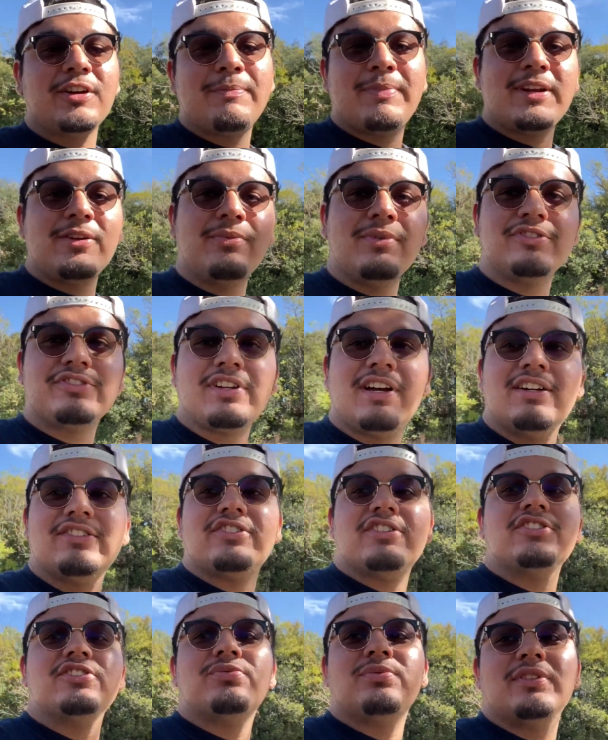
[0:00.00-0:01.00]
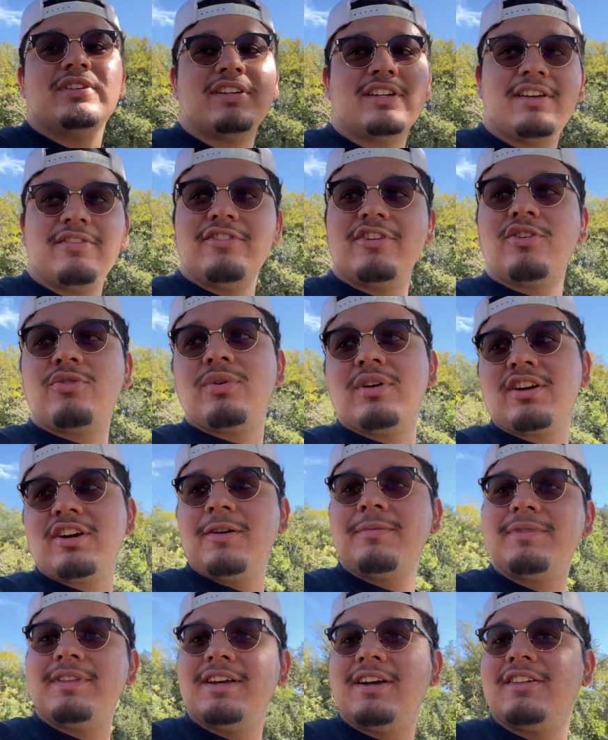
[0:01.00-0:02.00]
Anyways, guys, I just want to give you a quick
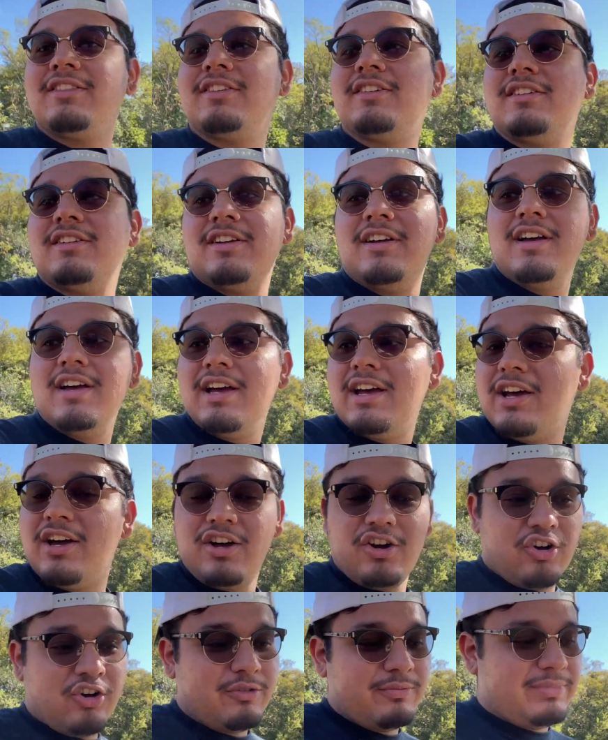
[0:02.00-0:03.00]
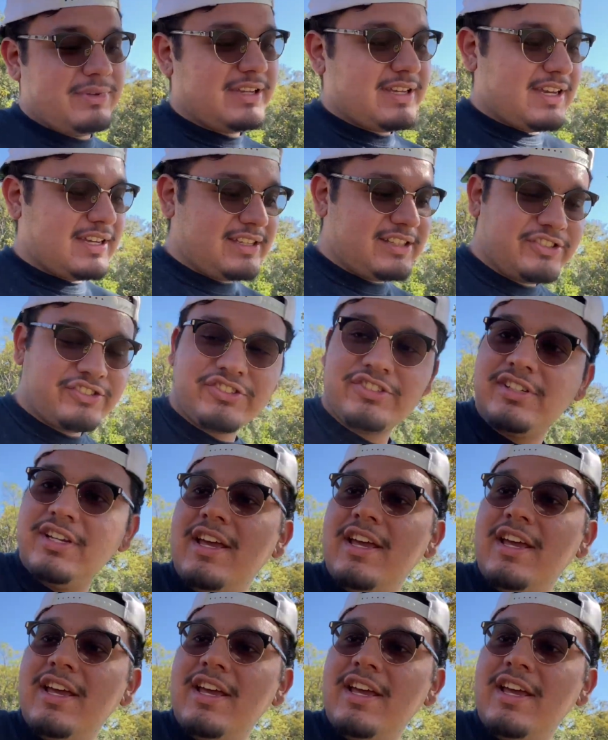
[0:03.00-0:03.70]
update on the OBS.